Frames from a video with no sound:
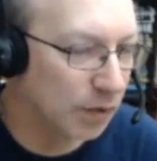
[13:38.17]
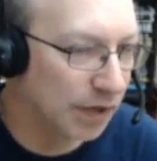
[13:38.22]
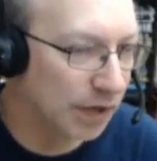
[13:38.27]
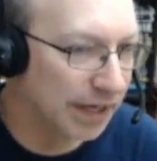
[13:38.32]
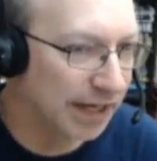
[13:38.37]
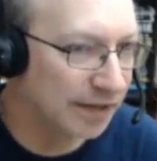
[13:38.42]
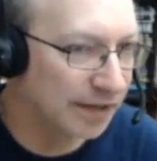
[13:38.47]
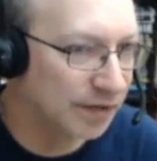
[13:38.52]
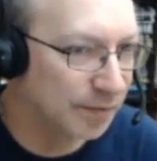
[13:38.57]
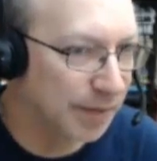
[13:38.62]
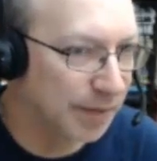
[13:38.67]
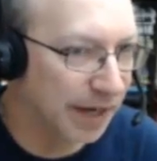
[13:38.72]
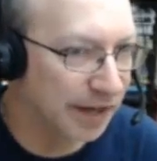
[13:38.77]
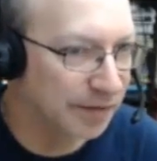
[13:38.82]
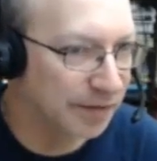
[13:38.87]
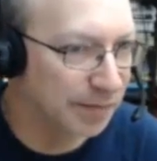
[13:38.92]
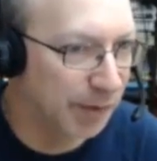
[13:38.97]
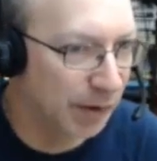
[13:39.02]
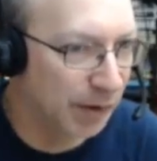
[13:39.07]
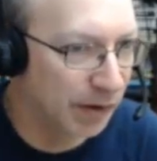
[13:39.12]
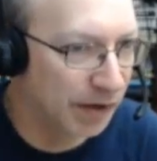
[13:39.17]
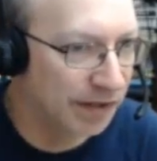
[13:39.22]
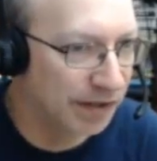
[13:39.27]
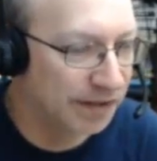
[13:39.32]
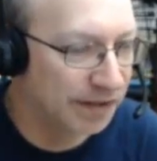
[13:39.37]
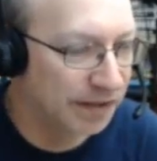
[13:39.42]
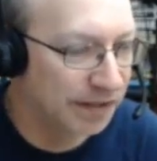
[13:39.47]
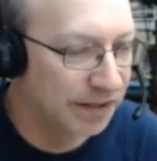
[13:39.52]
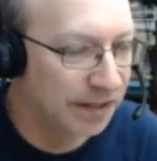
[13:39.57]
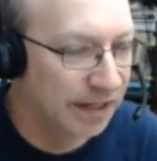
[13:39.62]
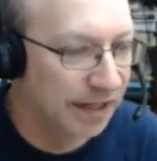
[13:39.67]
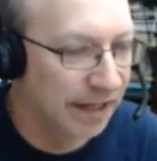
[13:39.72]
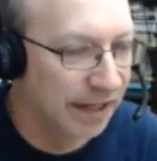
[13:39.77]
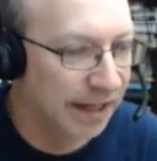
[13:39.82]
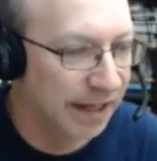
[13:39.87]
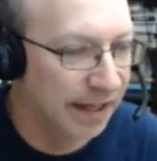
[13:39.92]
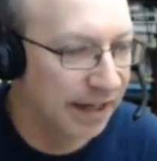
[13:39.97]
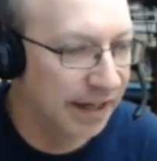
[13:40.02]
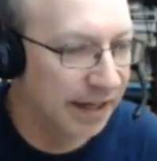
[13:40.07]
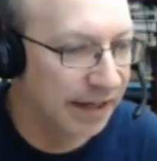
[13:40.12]
White has the passed pawn,
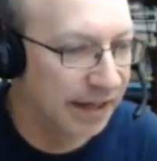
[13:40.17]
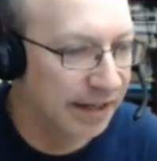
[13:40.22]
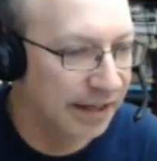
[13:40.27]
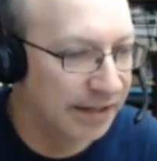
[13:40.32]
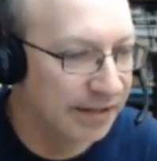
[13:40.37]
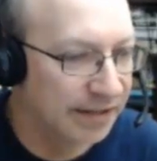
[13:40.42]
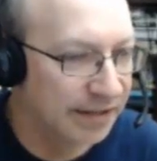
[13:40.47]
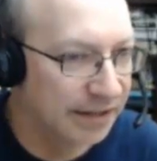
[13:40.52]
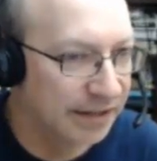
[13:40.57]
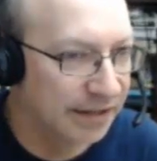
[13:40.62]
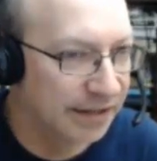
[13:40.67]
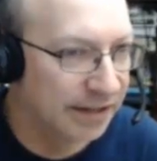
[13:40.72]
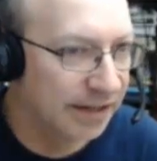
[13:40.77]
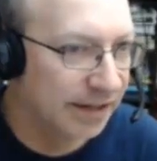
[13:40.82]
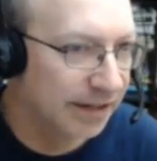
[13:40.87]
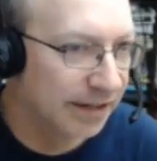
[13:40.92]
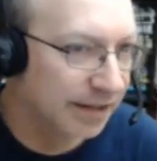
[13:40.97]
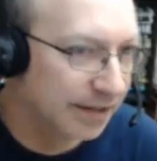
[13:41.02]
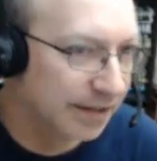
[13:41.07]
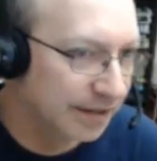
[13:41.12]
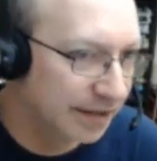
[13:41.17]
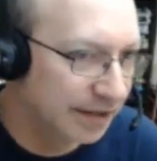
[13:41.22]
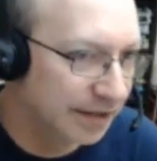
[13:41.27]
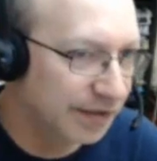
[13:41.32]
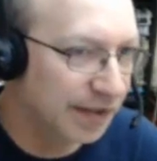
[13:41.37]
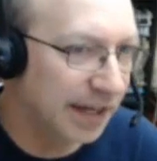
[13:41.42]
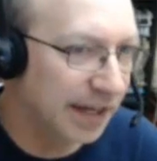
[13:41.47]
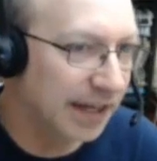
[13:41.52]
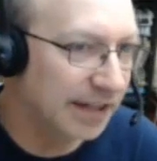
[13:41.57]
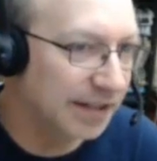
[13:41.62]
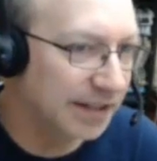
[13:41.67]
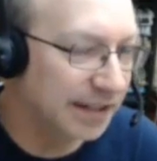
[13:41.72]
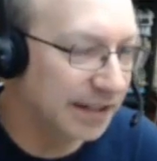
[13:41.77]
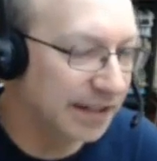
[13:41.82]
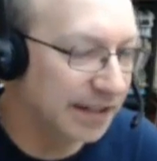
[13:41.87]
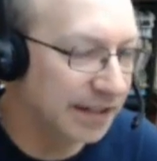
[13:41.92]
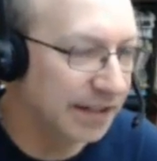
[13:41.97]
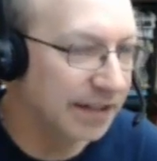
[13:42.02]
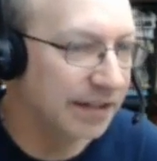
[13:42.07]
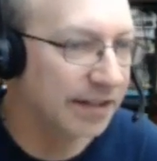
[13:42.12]
and this
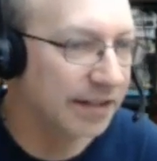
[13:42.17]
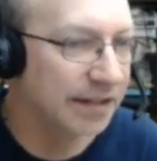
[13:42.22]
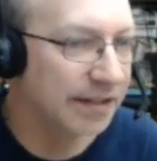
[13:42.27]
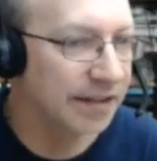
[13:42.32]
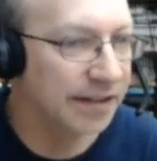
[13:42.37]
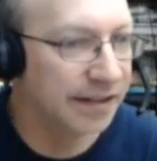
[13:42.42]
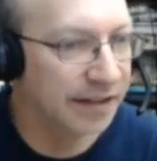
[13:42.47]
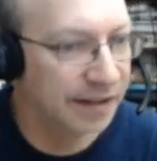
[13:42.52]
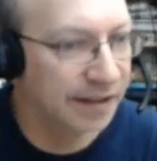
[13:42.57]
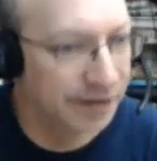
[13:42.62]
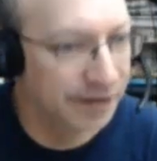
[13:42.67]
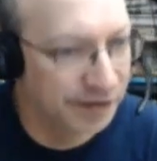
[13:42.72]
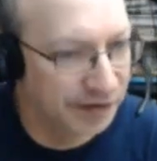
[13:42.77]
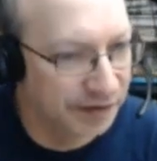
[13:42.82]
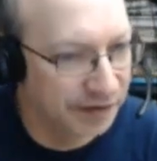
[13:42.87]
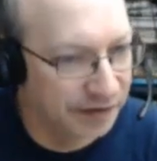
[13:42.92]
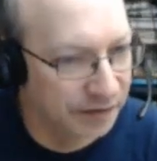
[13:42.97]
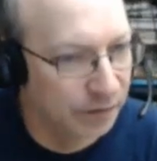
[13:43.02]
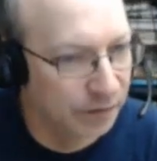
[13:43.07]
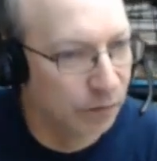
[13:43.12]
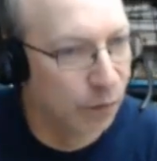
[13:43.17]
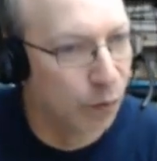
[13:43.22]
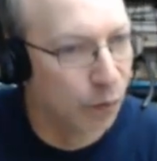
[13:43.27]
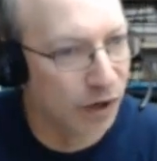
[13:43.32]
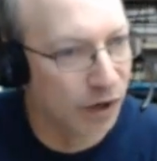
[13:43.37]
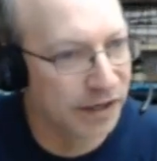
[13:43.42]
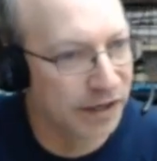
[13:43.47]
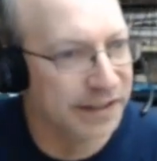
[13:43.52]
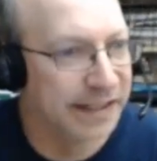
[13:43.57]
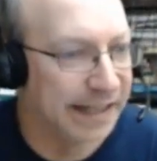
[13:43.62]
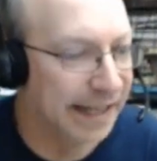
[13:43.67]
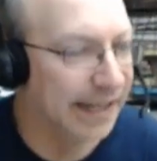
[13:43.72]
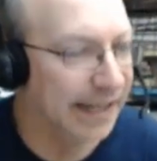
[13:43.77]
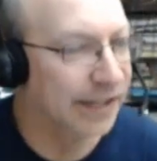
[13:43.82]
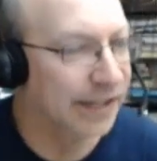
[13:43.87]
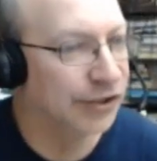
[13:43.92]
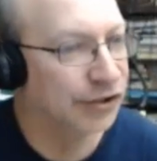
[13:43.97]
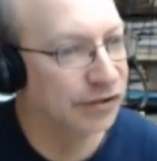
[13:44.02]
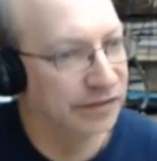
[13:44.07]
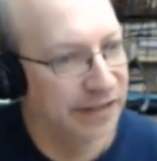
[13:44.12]
ending is won
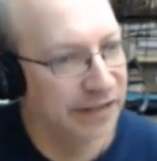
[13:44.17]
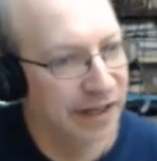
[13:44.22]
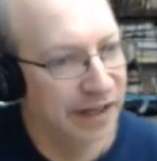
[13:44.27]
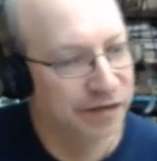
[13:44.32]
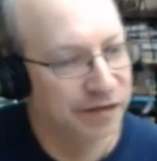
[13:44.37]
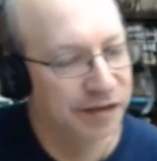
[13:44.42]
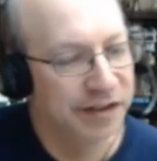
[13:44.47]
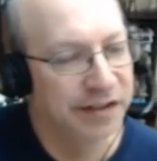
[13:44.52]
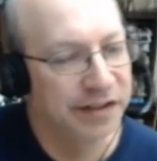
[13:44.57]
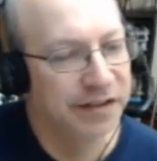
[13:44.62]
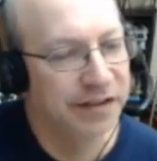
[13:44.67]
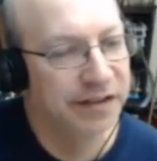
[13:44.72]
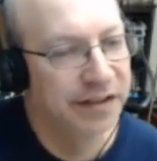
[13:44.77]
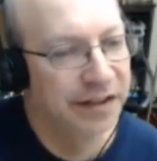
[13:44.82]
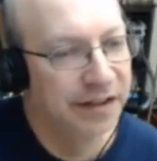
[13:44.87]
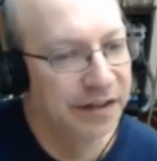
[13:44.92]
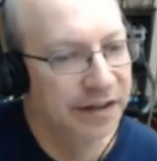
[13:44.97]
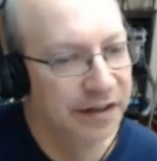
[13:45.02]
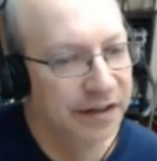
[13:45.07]
occasionally. I've seen